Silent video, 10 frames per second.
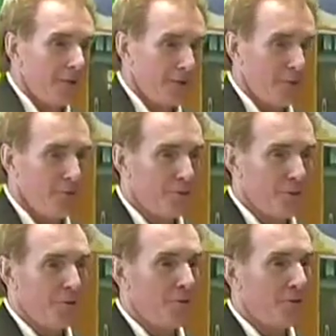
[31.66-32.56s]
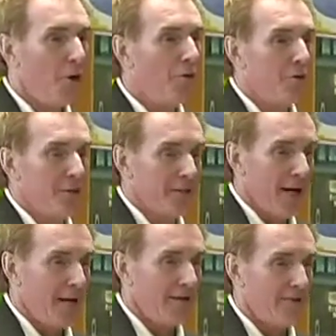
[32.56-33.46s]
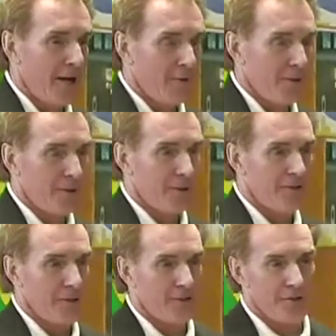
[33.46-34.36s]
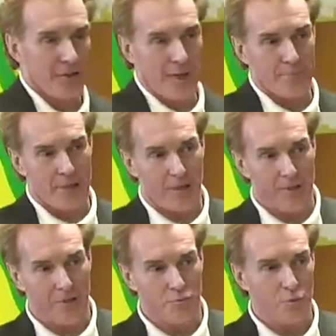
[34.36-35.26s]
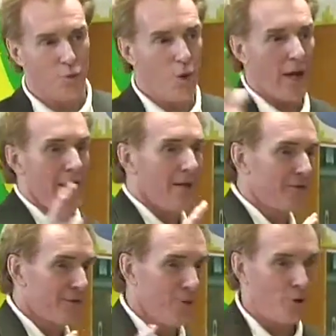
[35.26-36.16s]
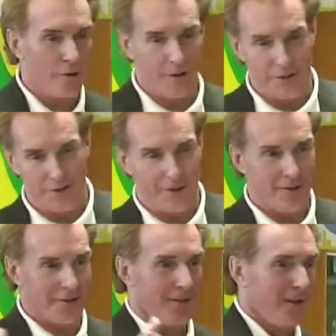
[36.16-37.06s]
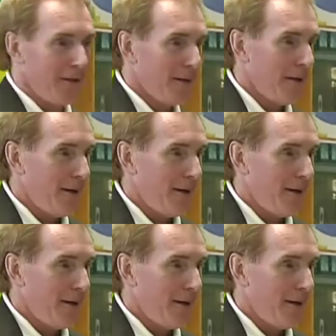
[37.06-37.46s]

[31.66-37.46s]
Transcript: you'll know the Natale family because they just kept coming in waves from Oak Ridge. I